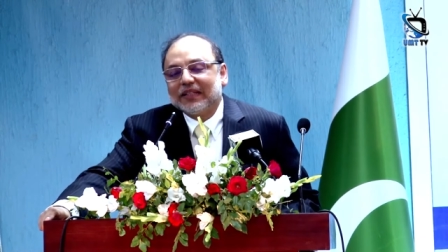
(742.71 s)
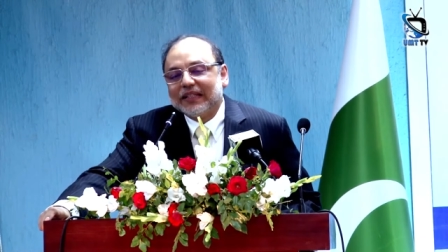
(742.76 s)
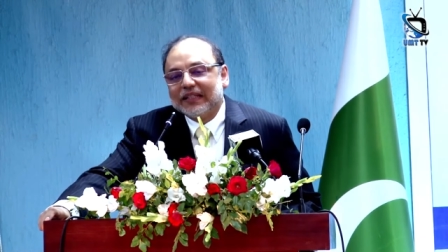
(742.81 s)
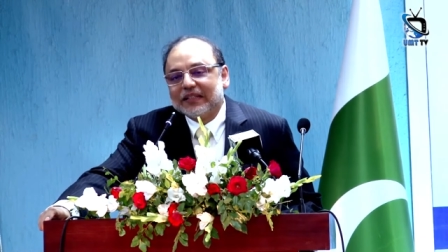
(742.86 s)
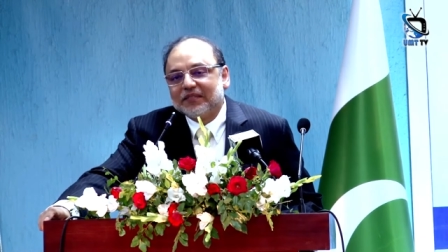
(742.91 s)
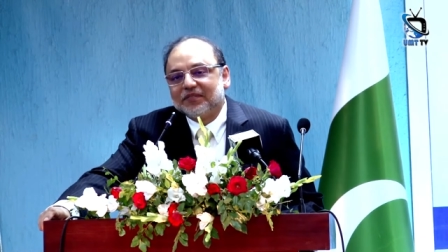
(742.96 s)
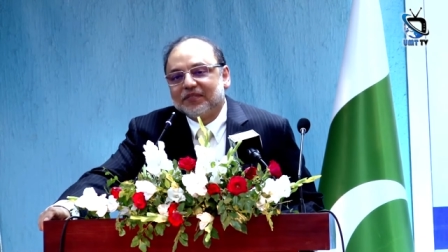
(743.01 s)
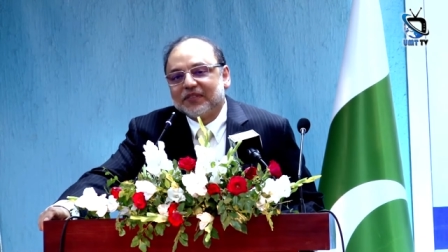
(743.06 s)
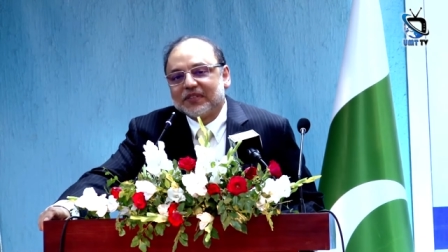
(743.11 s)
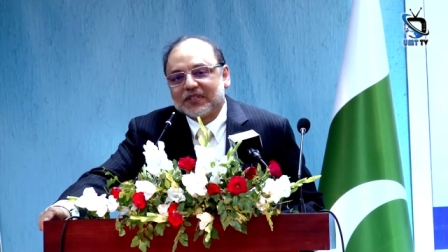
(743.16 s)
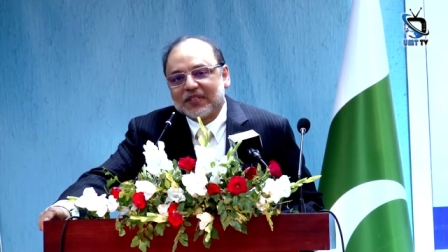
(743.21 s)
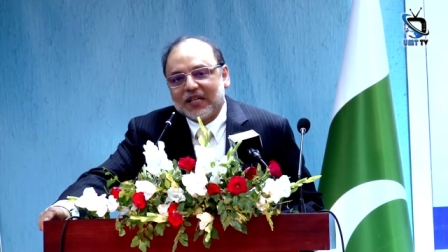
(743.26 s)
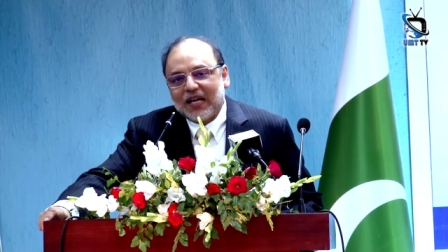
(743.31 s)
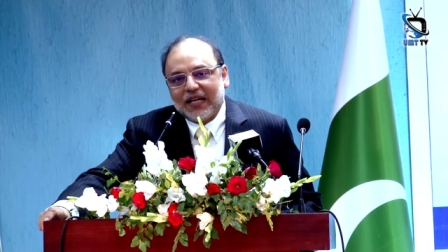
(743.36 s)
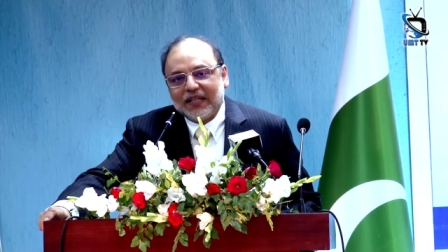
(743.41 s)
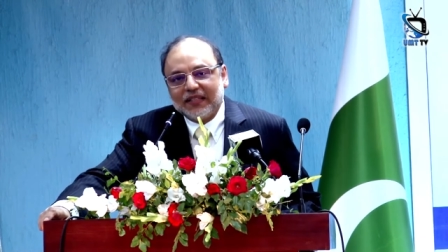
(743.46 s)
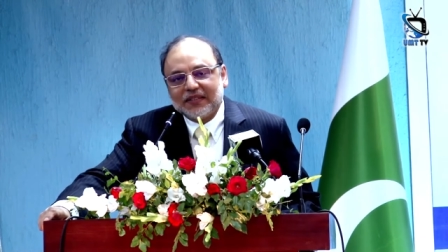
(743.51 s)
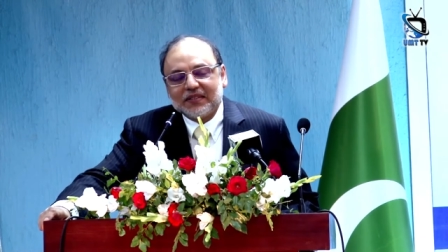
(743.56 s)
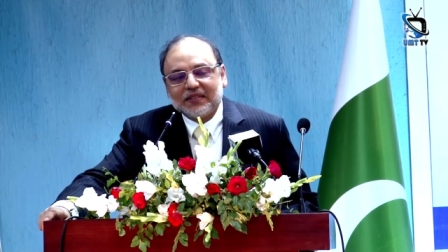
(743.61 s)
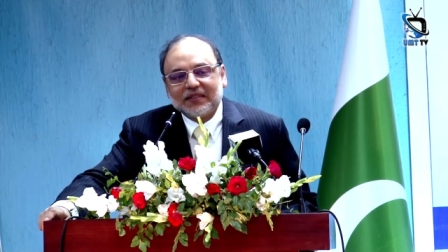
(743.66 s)

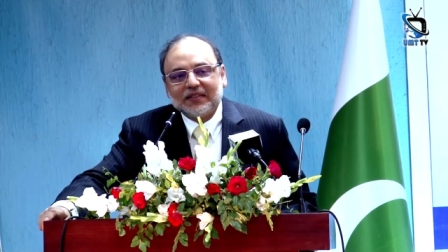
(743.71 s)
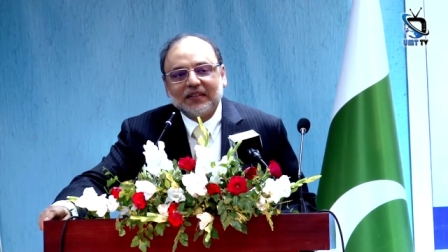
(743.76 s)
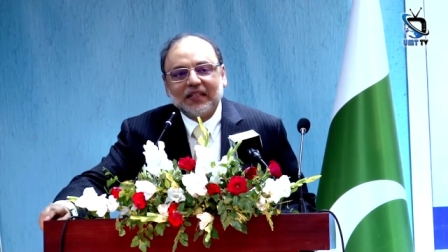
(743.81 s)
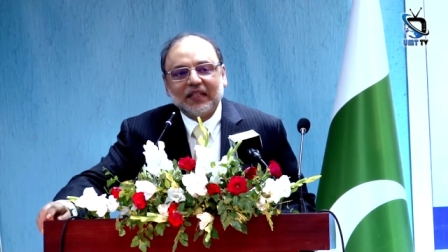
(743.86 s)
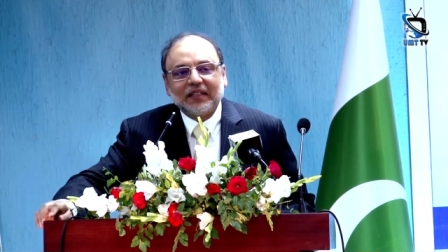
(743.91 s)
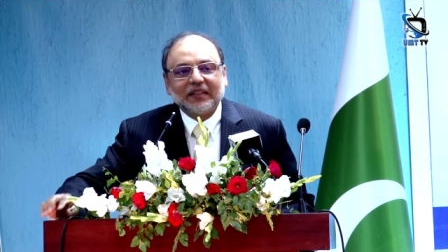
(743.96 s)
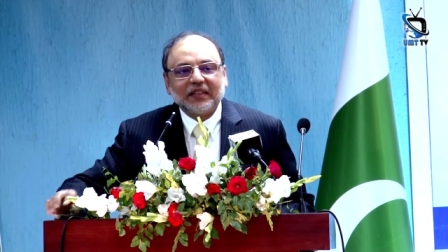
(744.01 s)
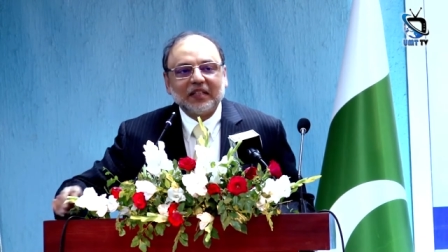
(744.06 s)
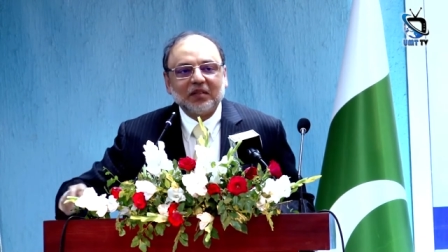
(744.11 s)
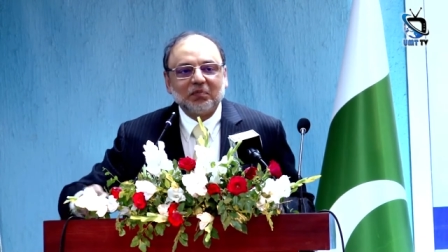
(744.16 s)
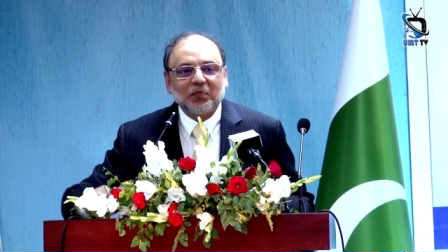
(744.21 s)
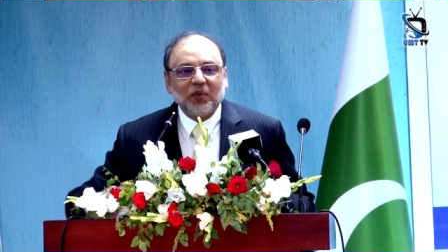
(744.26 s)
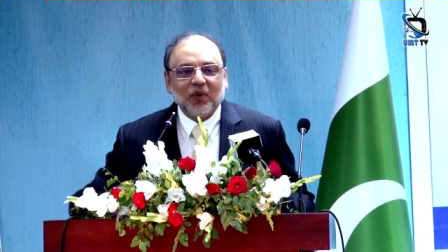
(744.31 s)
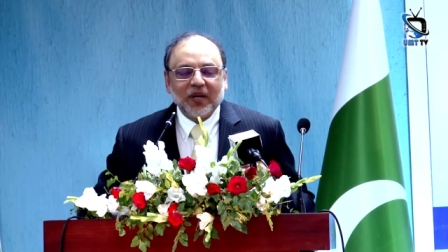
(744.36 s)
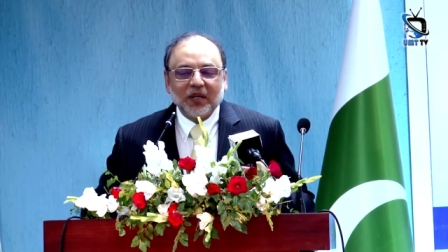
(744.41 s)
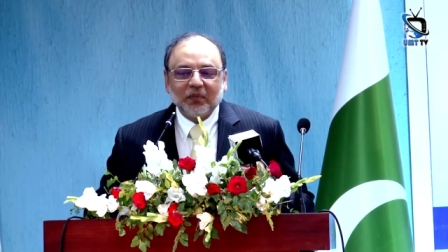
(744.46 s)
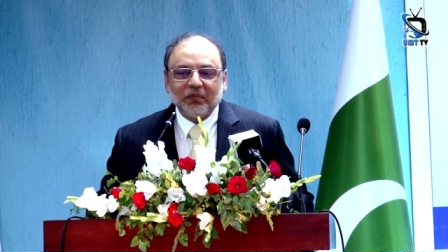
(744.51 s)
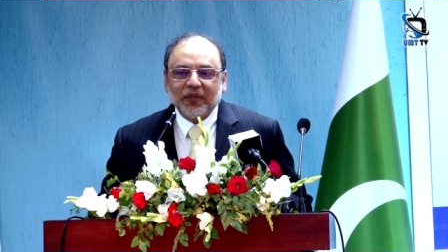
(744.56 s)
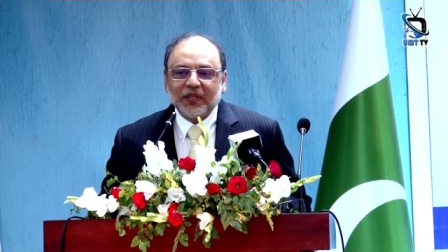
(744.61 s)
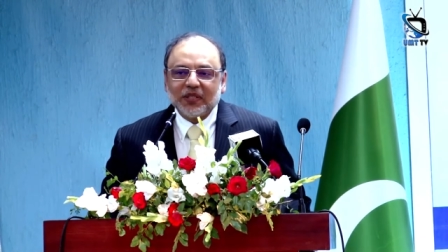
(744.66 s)
Emphasize that the
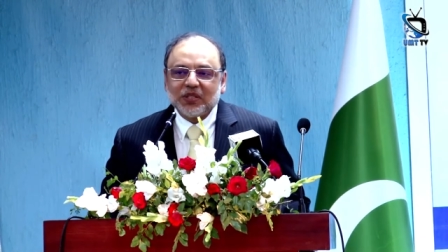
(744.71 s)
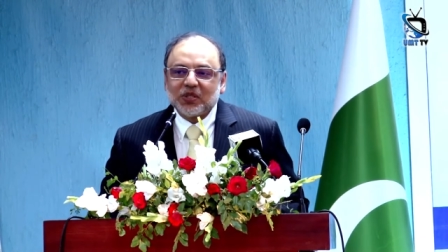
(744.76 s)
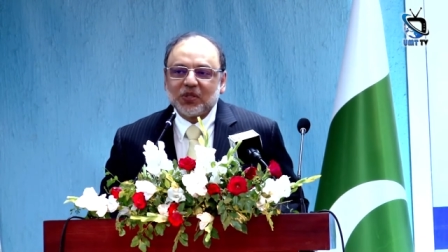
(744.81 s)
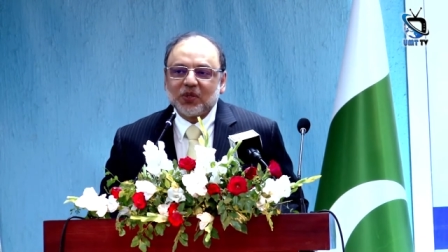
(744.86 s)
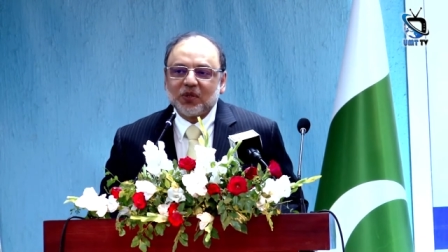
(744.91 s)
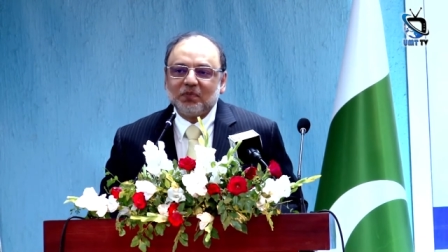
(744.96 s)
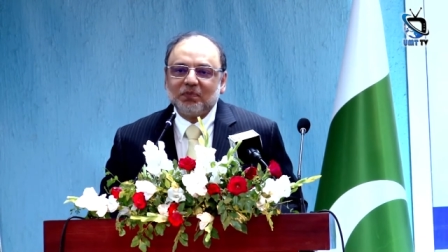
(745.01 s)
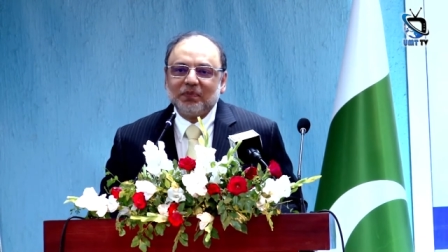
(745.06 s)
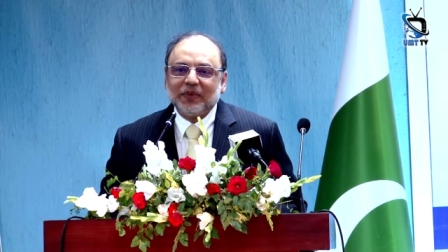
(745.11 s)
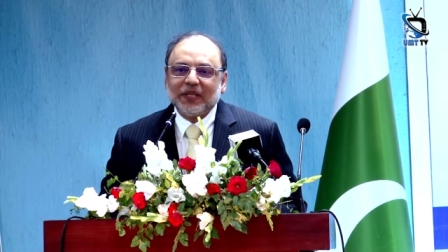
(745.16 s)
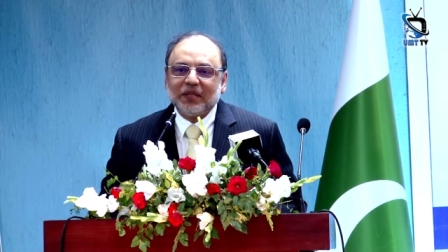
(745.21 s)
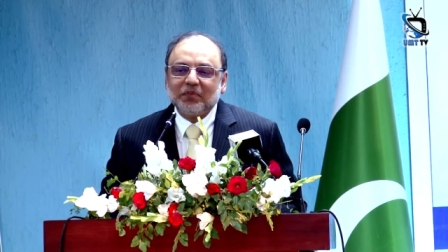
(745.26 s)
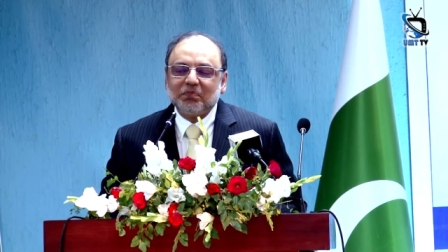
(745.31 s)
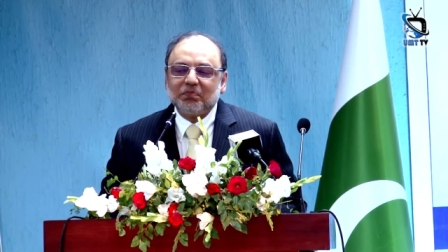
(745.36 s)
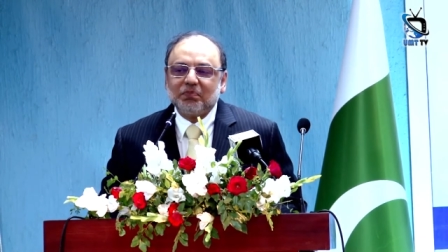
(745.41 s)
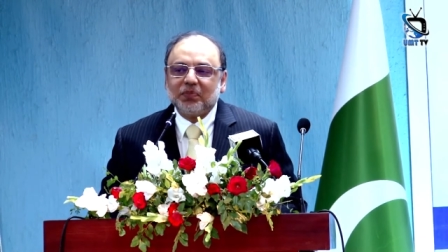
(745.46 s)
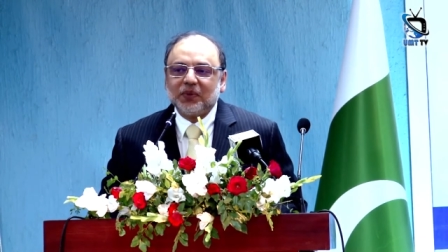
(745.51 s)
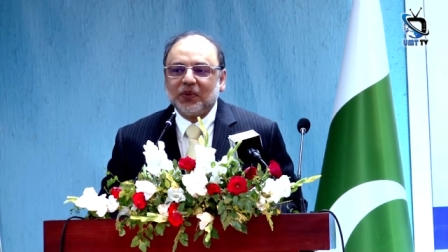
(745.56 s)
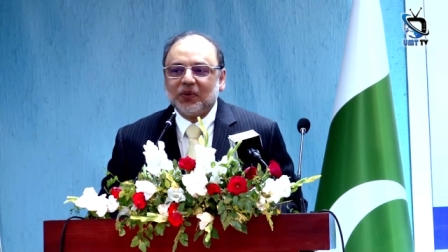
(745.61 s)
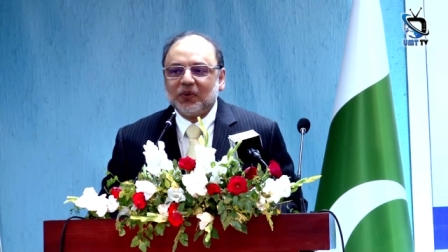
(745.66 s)
appointment should be
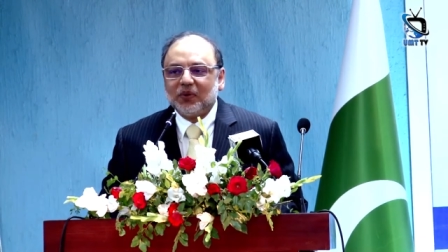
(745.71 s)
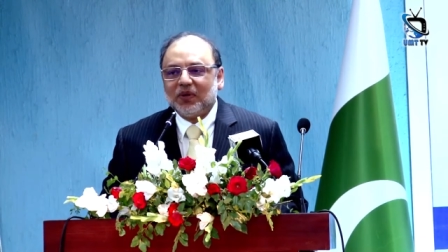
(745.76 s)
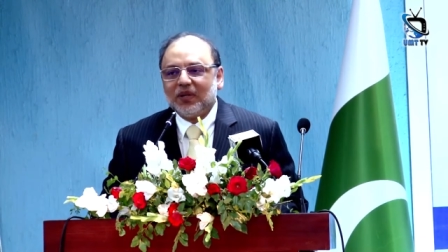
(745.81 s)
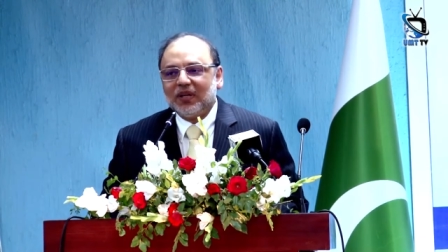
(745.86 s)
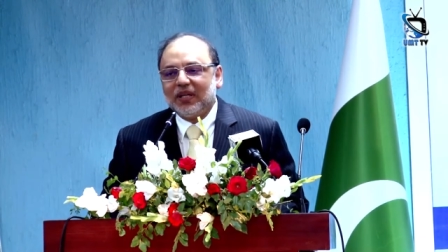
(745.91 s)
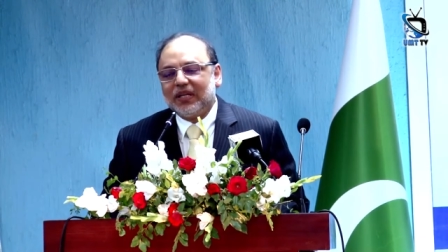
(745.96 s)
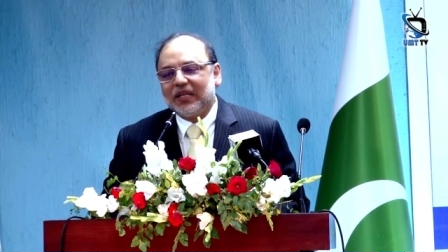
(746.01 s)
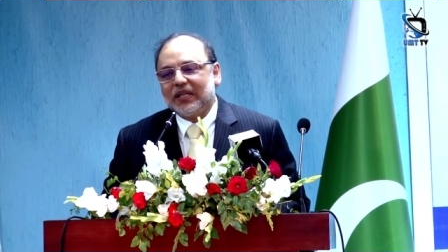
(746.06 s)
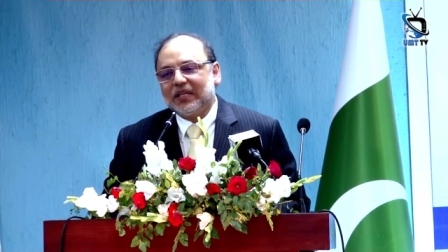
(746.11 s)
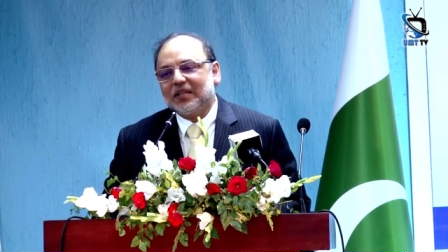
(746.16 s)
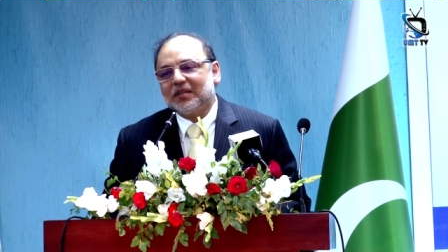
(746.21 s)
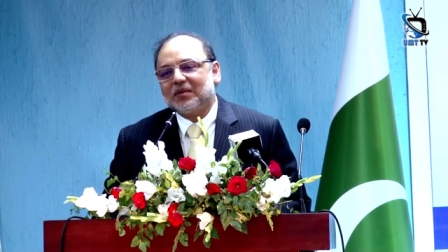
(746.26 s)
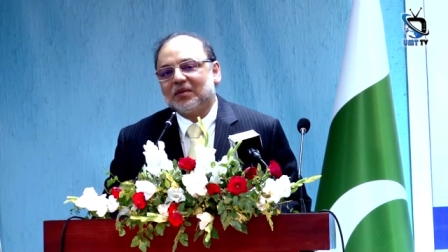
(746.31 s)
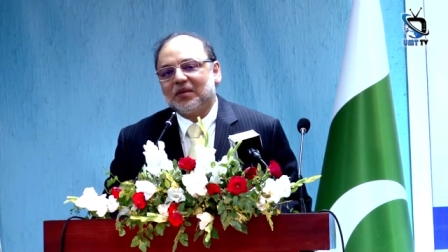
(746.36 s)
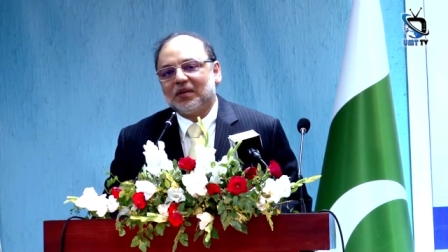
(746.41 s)
purely